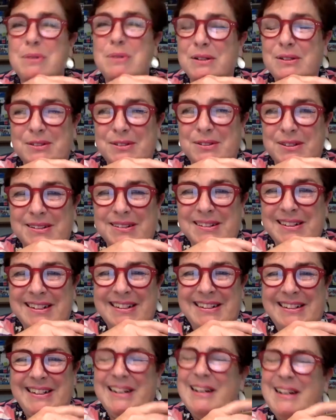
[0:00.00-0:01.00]
or
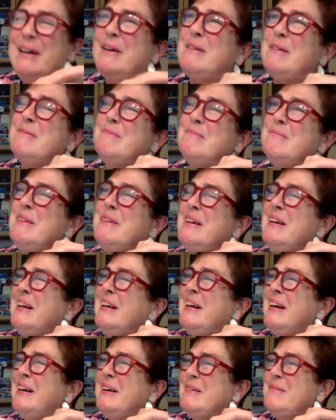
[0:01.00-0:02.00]

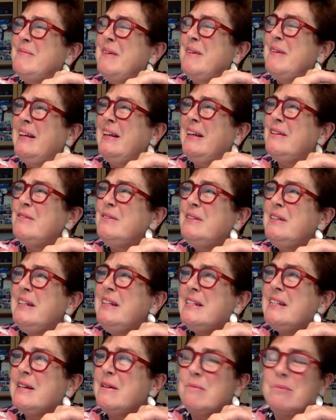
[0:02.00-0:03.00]
and
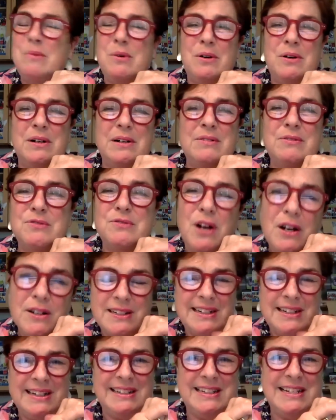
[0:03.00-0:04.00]
Lolita more
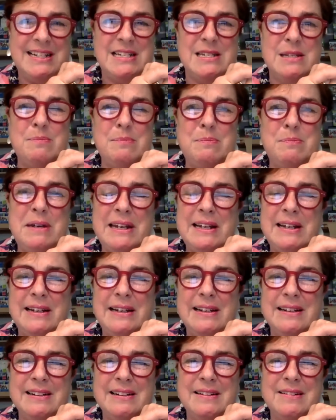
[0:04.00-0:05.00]
erotic. That's the big
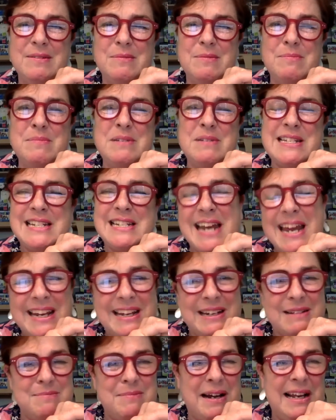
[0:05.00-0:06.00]

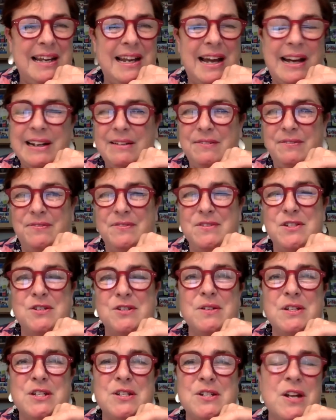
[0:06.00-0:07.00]
mistake in my life.
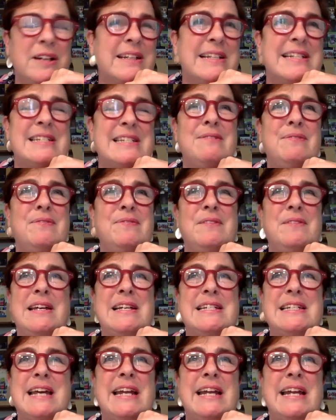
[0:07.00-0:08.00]
So it's not as if
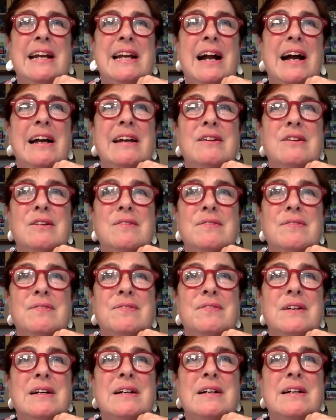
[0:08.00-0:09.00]
there's any kind of
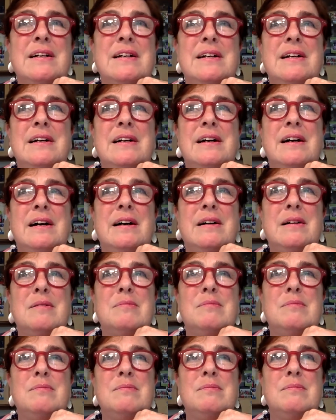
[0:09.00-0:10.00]

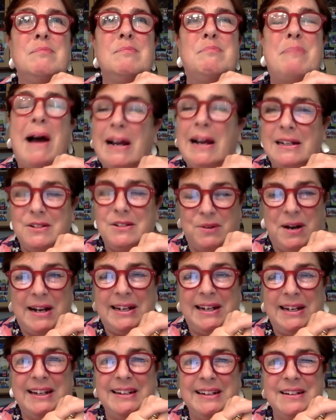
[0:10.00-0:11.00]

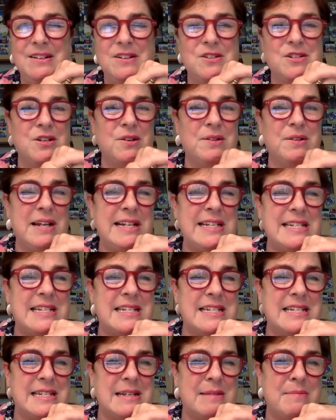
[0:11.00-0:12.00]
backtracking. So
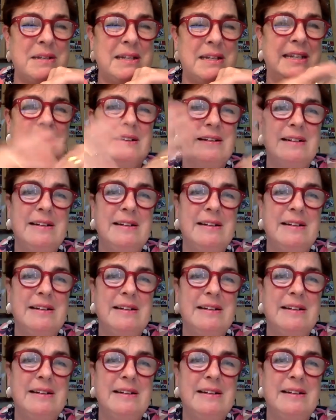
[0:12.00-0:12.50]
that's something